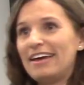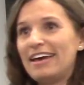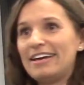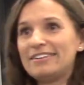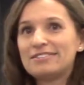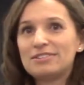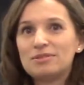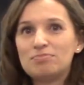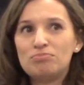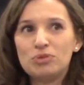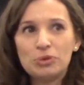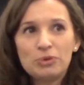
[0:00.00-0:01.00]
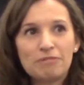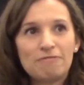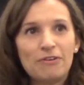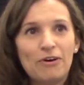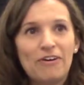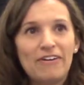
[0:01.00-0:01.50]
It's
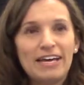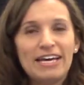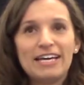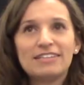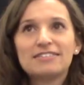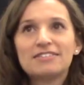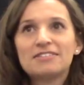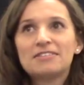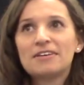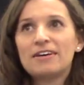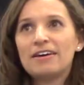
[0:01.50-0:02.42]
beautiful. It's